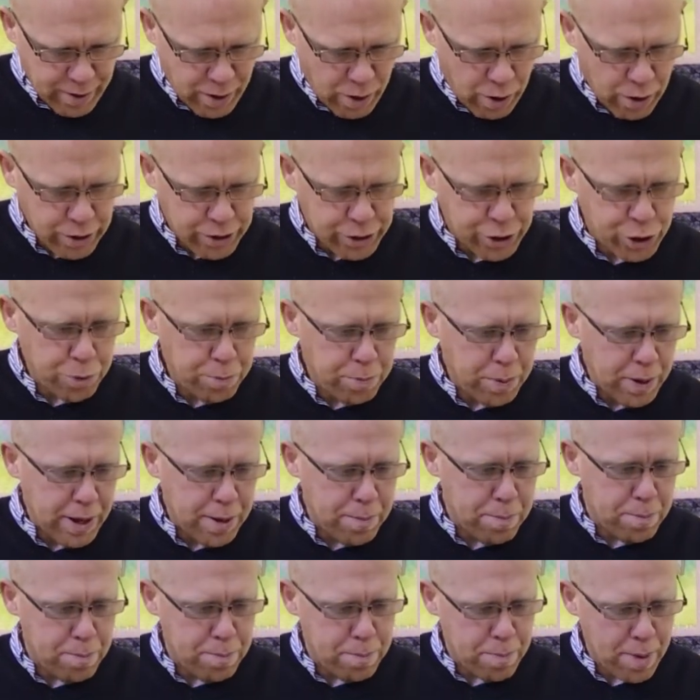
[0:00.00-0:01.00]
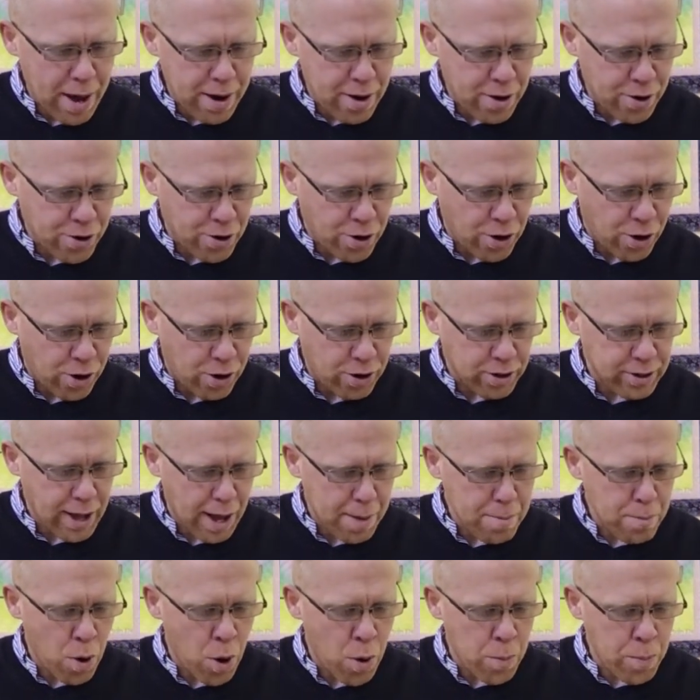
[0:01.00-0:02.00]
Or it should be better called,
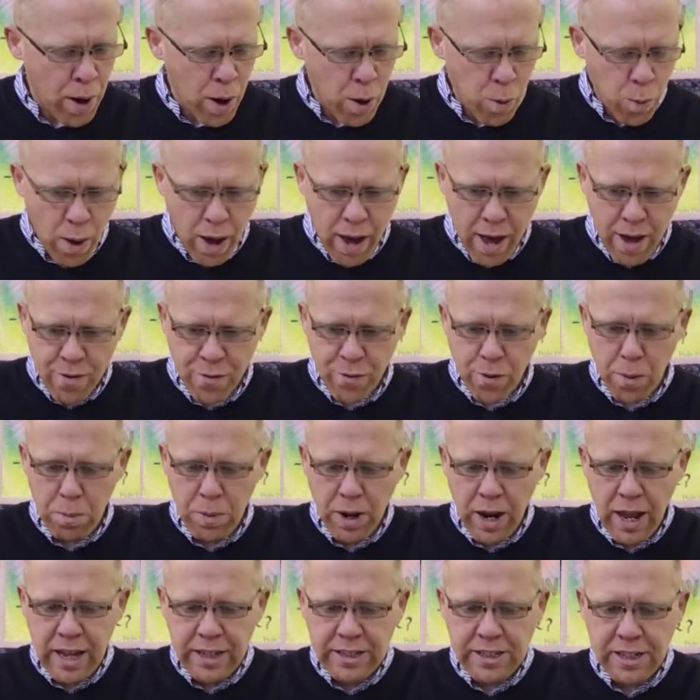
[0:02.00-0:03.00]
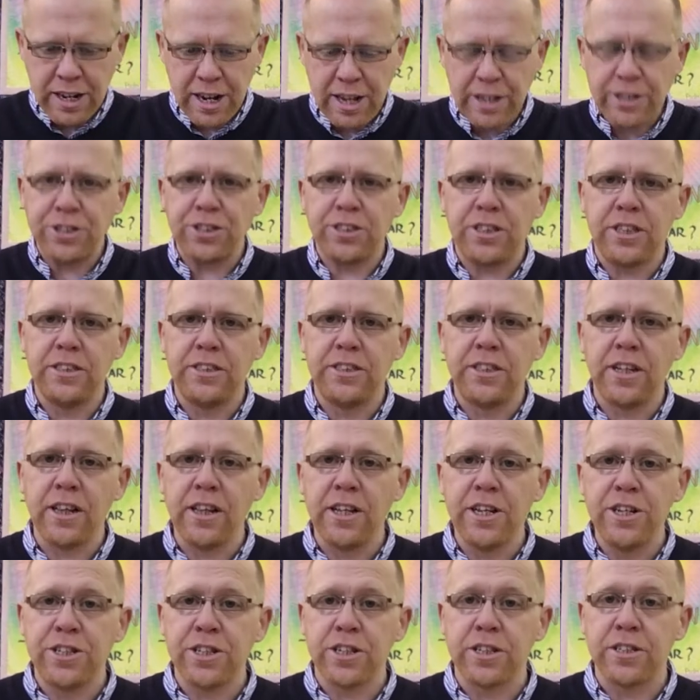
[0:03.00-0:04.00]
I'm on my way from laziness to
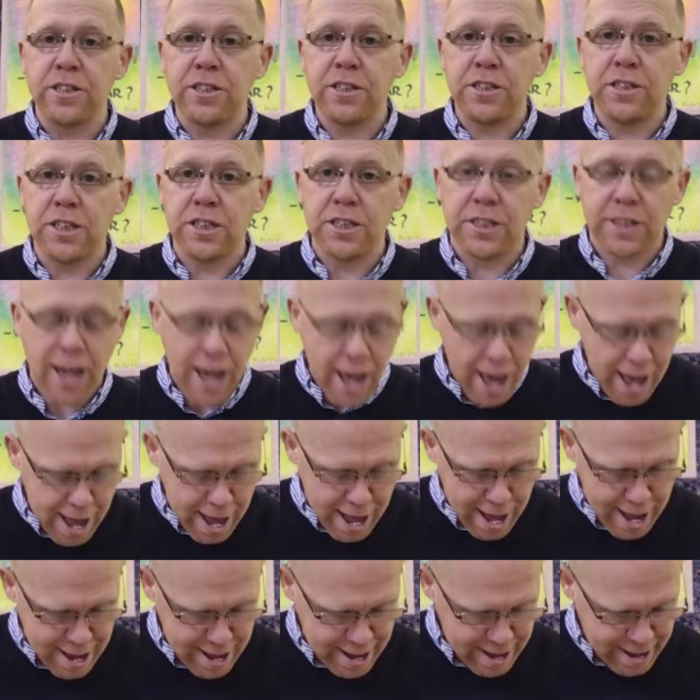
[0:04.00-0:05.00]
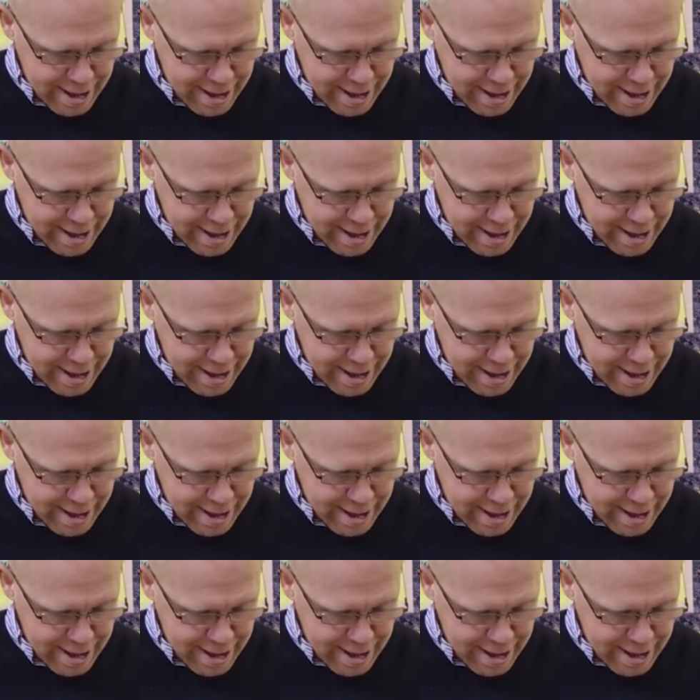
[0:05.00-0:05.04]
diligence today.